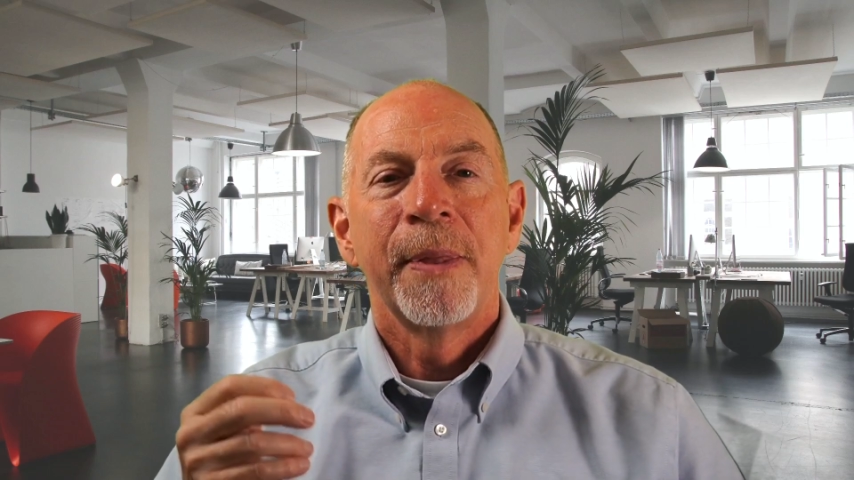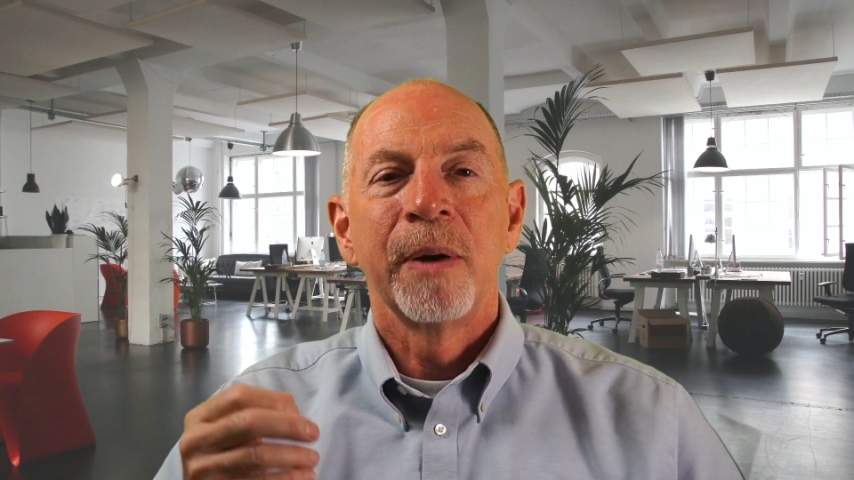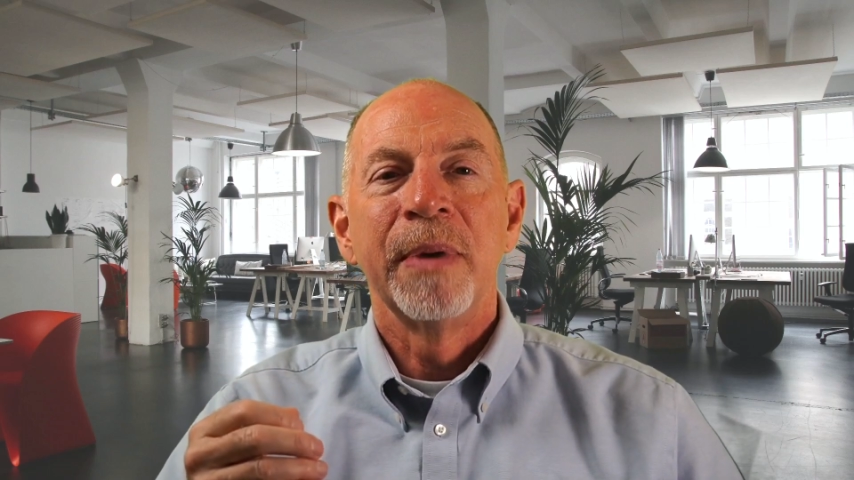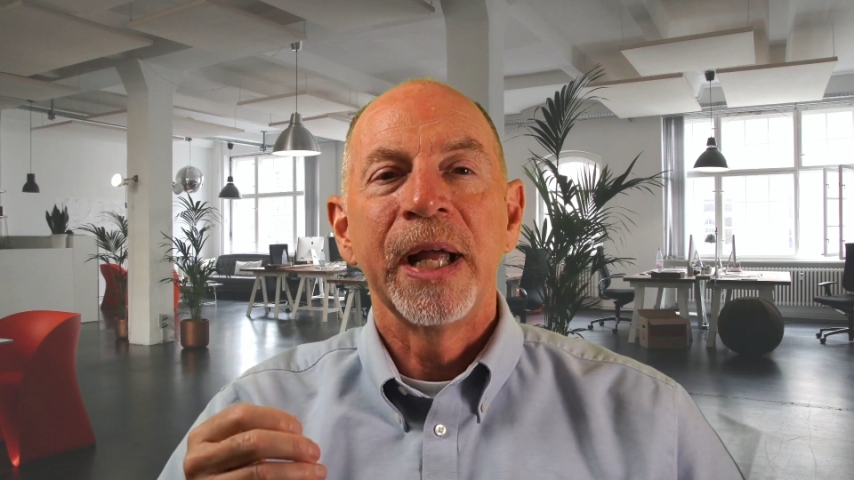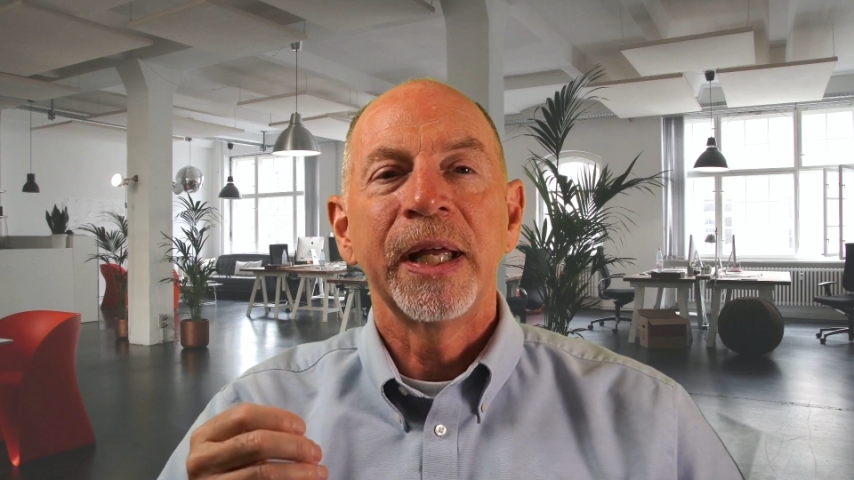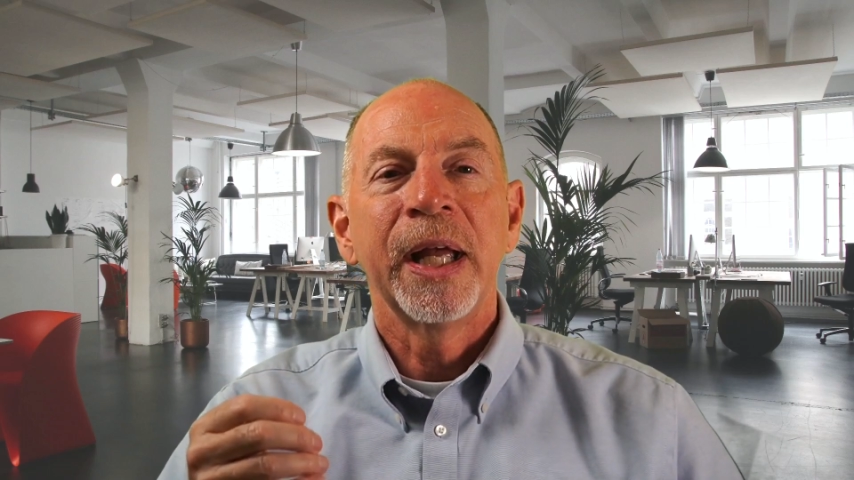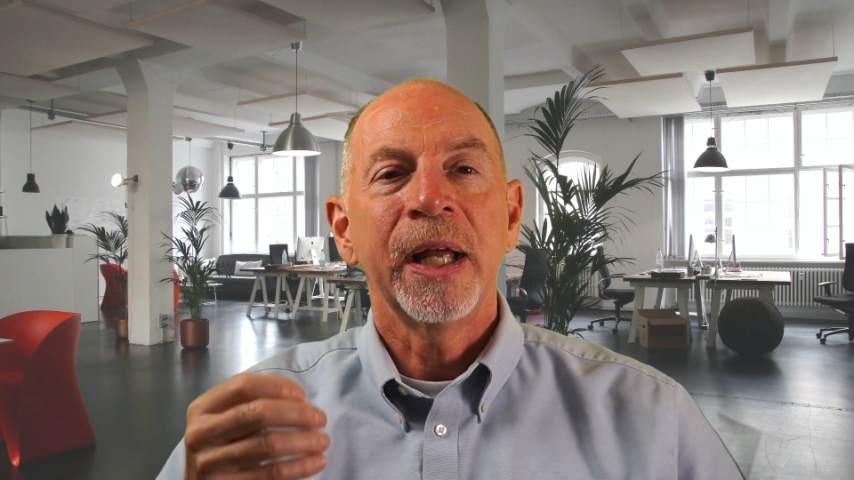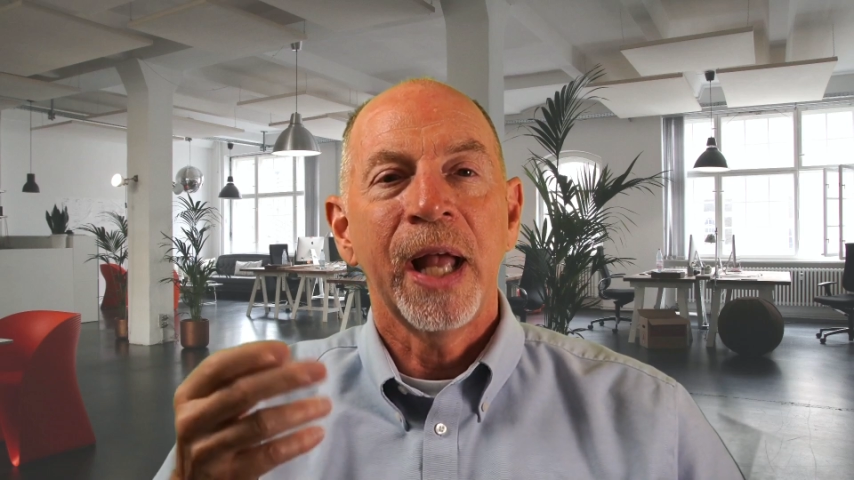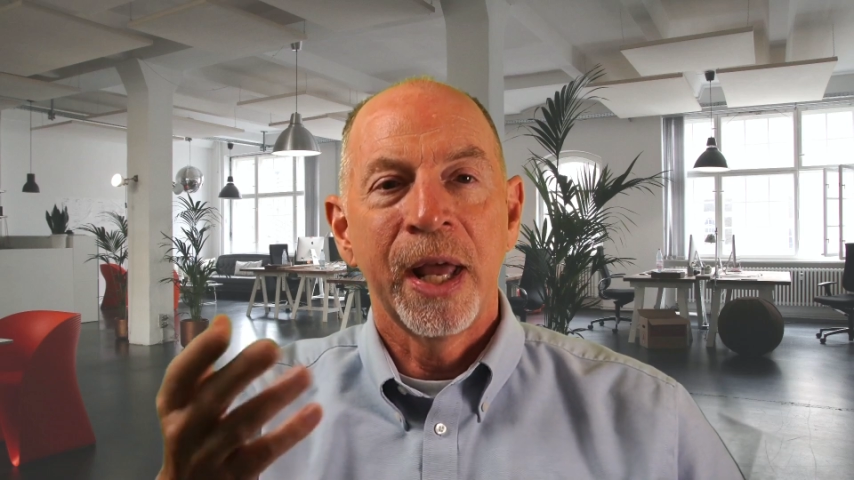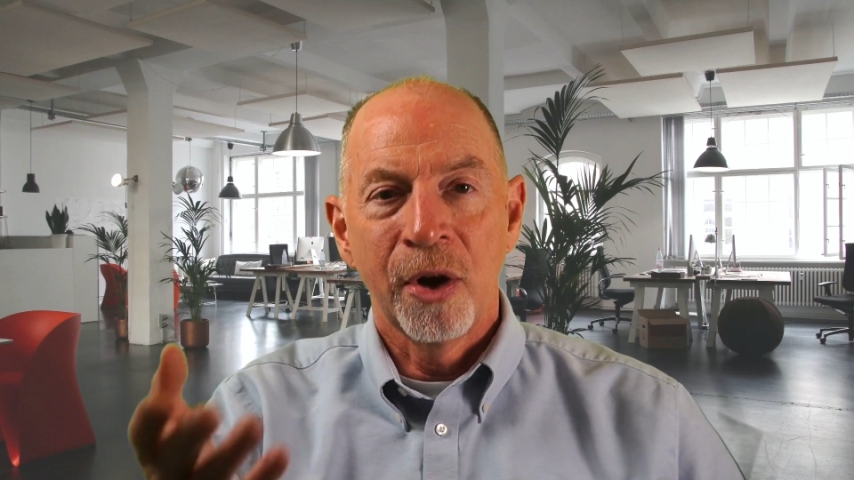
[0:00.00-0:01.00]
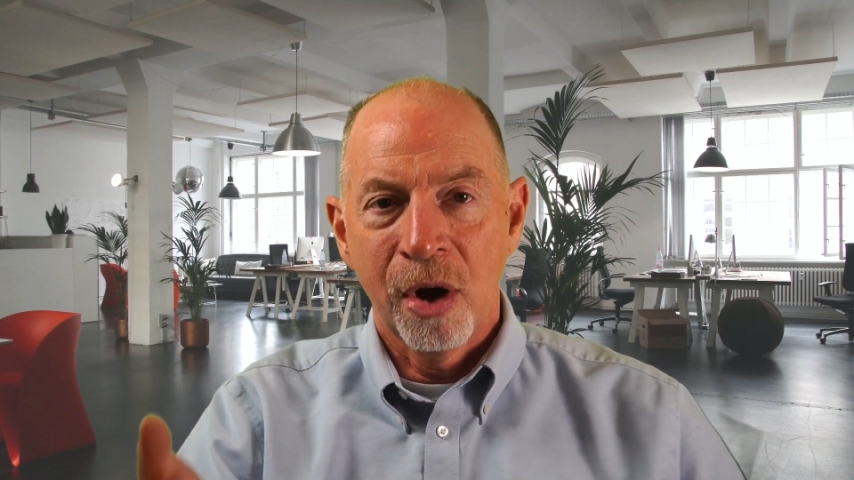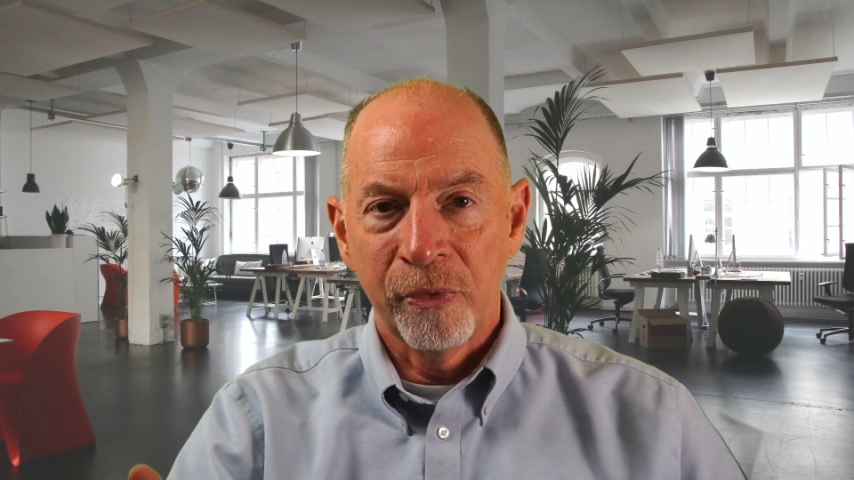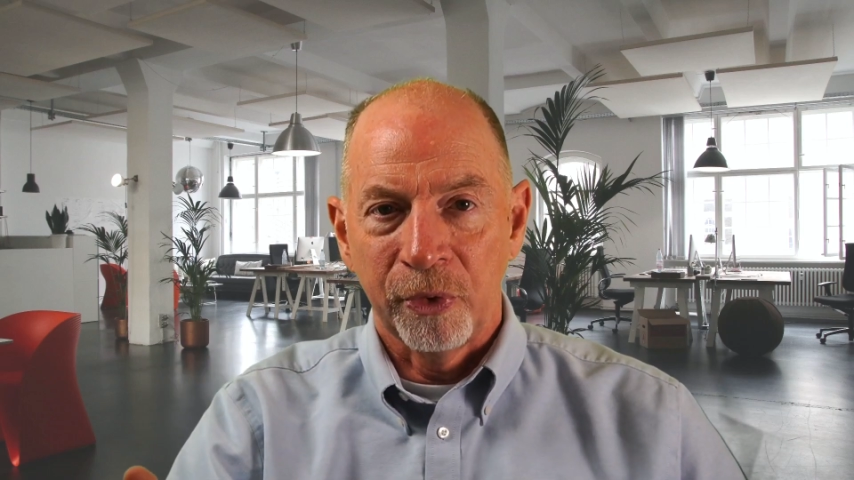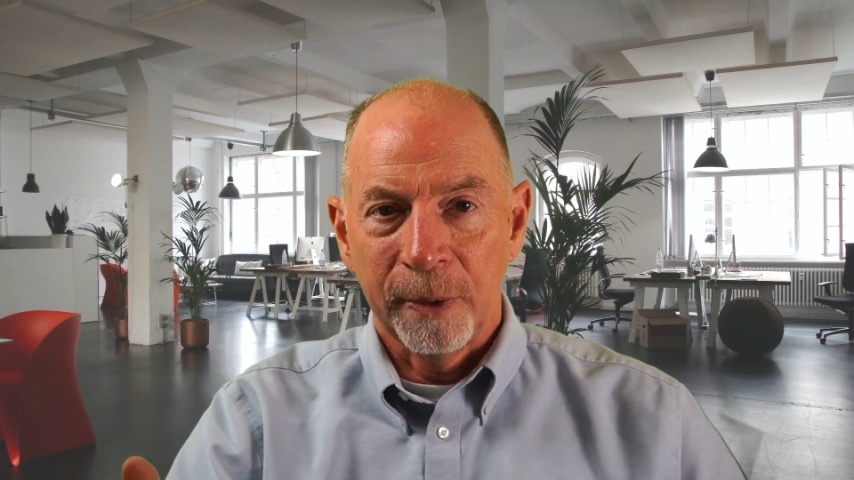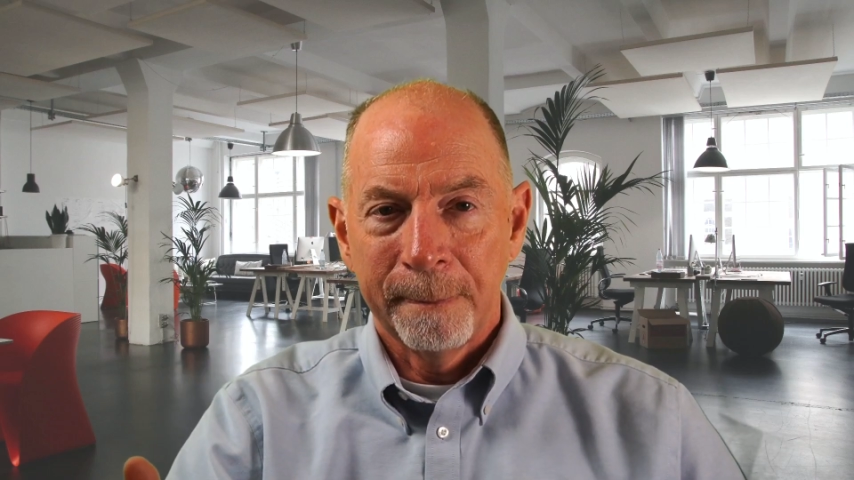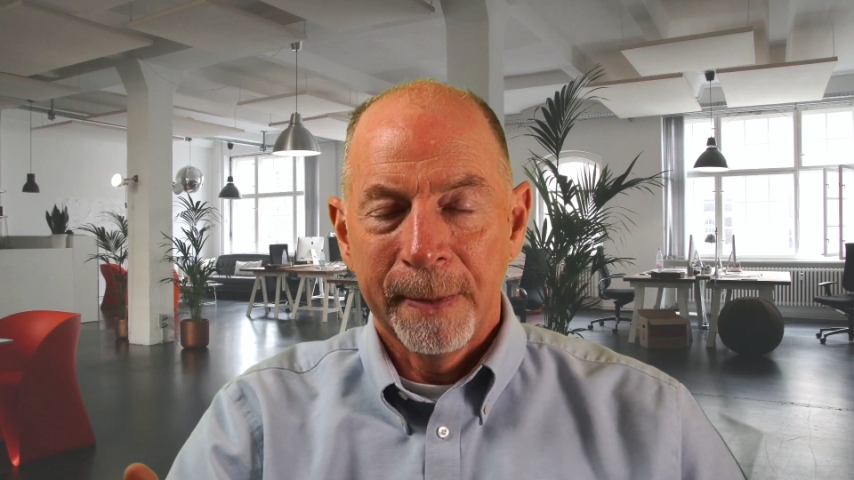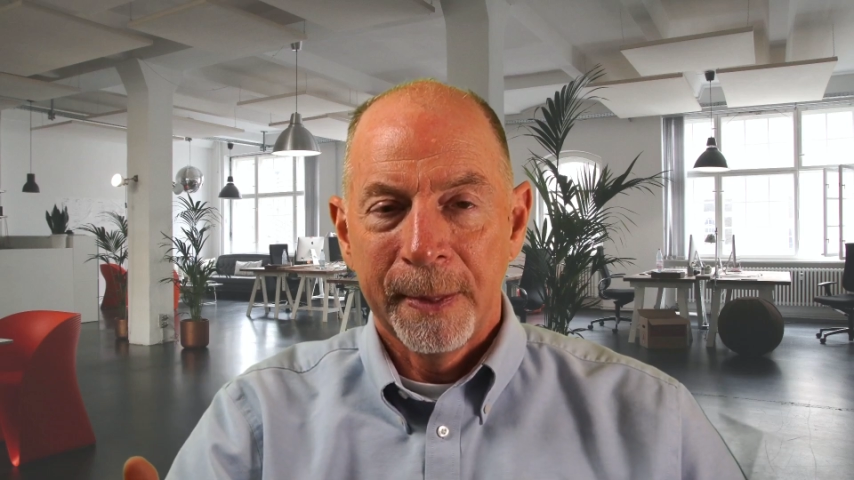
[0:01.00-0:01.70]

They're making an offer.